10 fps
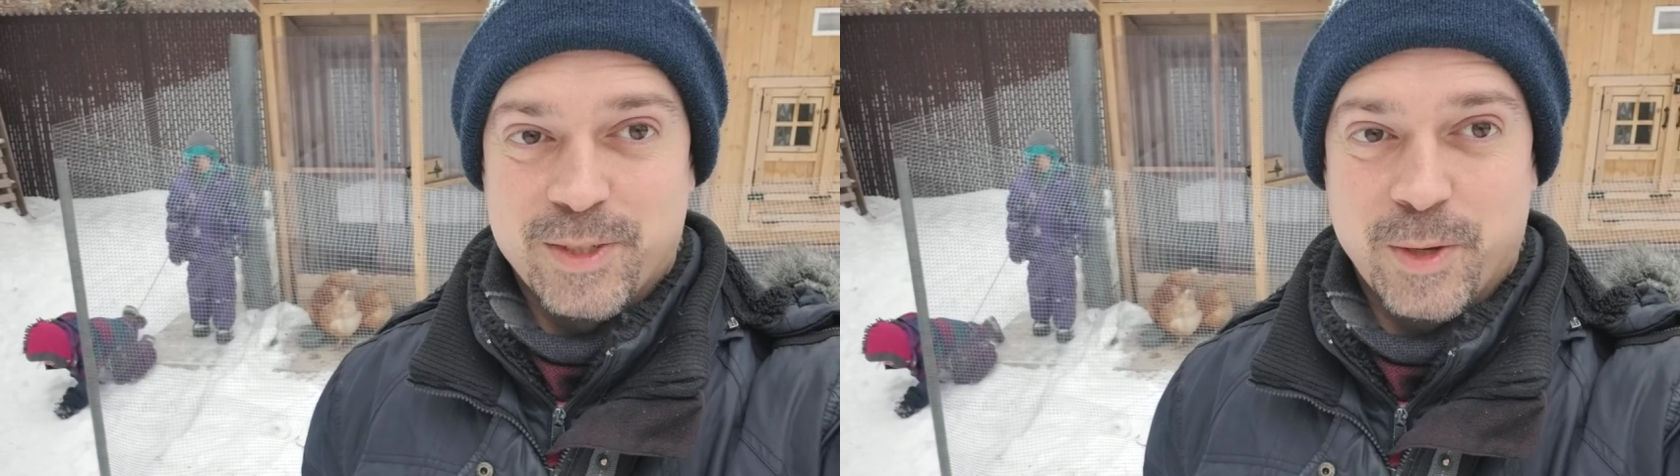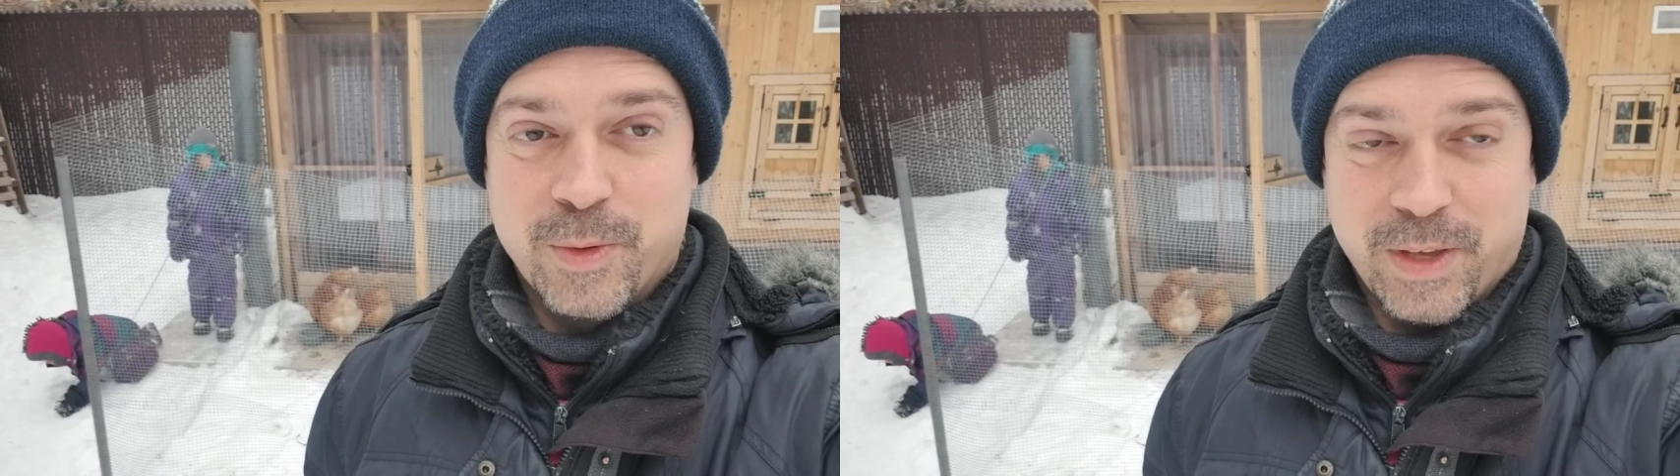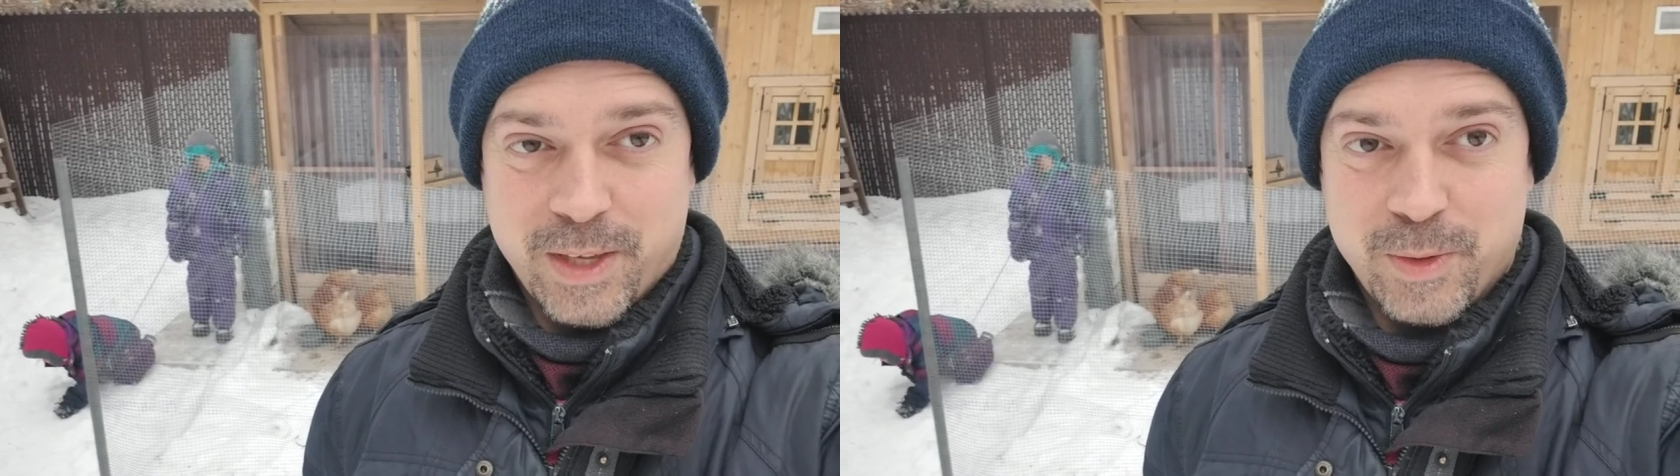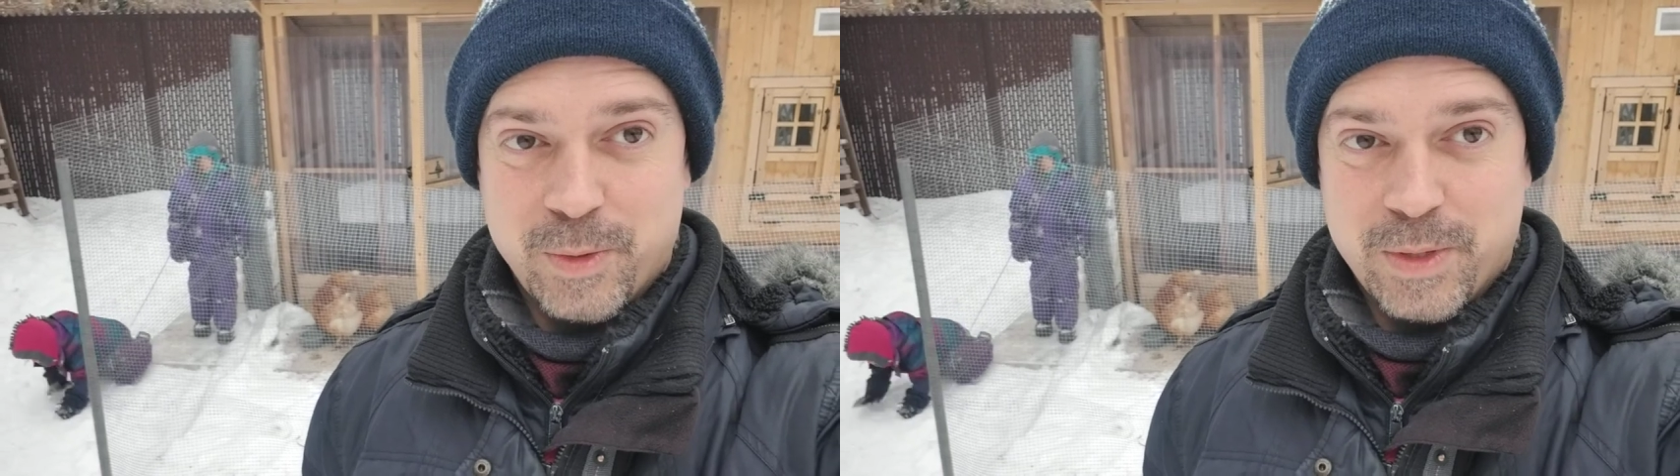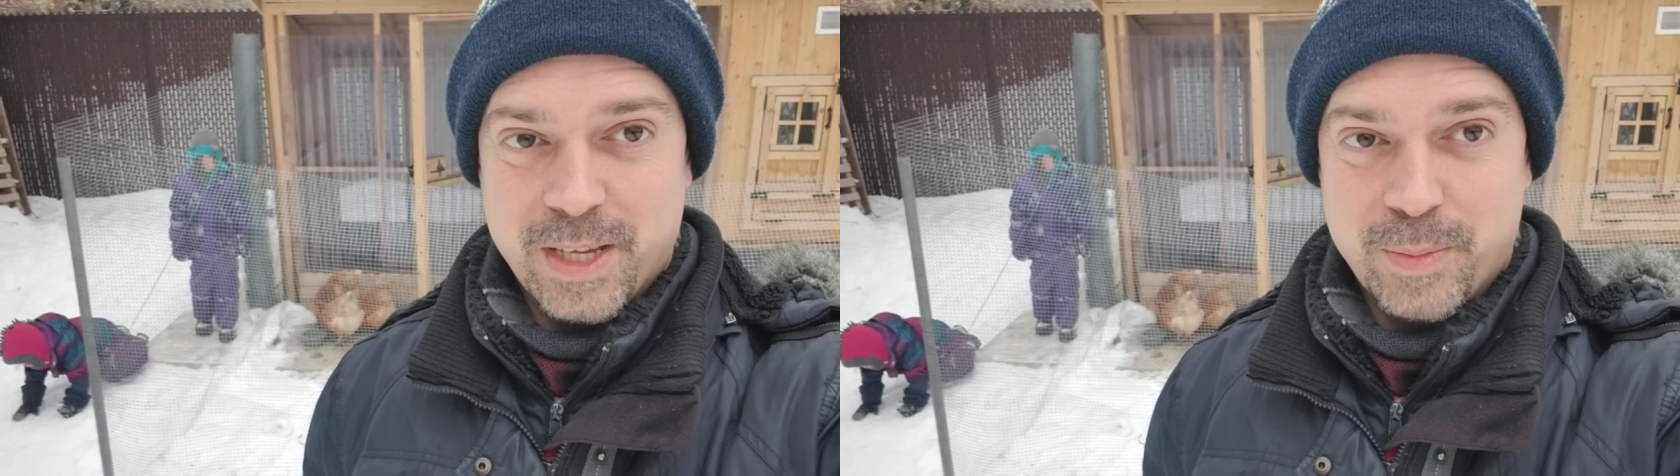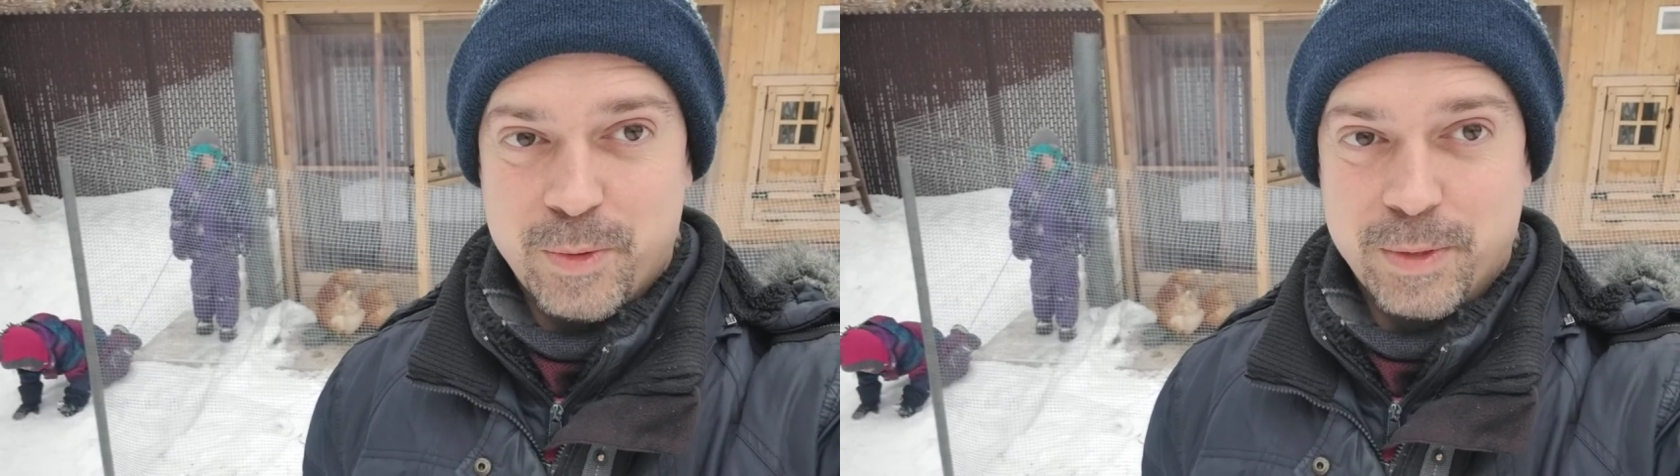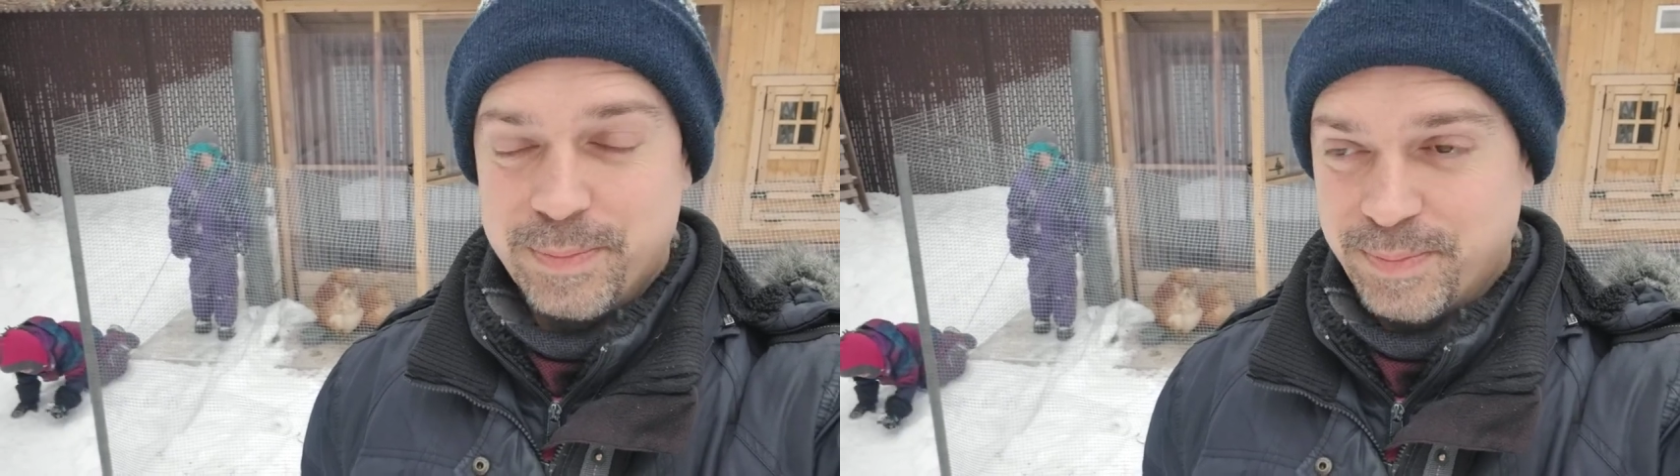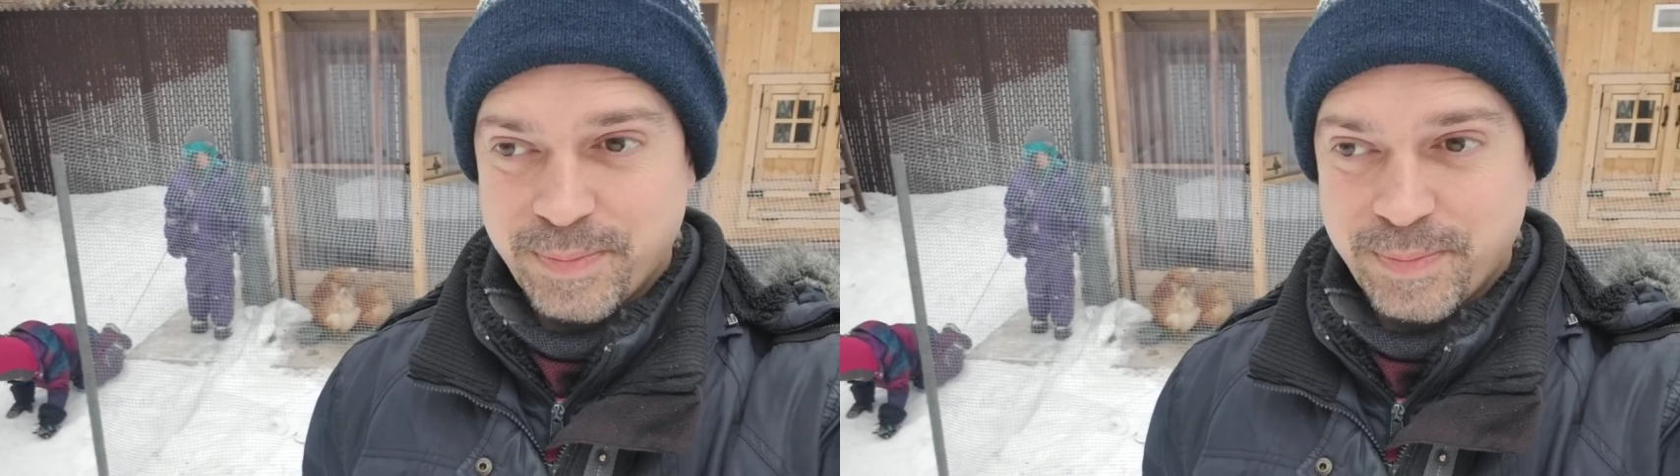So thank you, Louise Arbour.